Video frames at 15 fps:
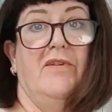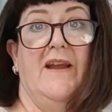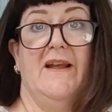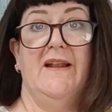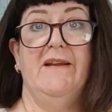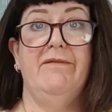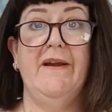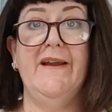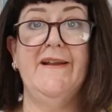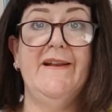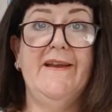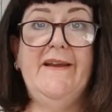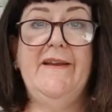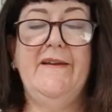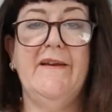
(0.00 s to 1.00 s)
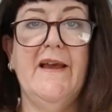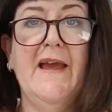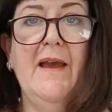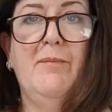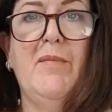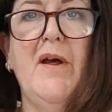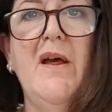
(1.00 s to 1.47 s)
really, really
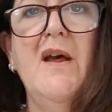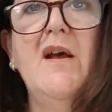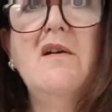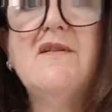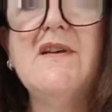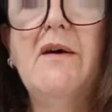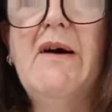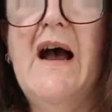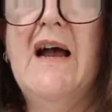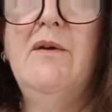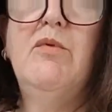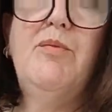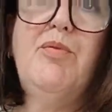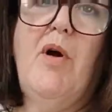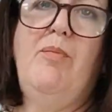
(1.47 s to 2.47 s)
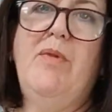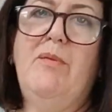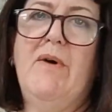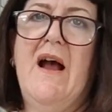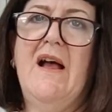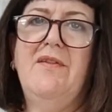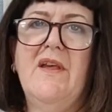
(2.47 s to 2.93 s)
hip. So I would probably
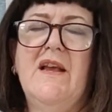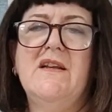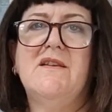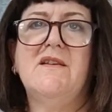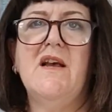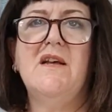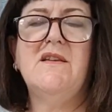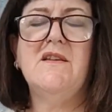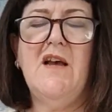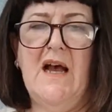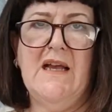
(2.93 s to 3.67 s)
wear this as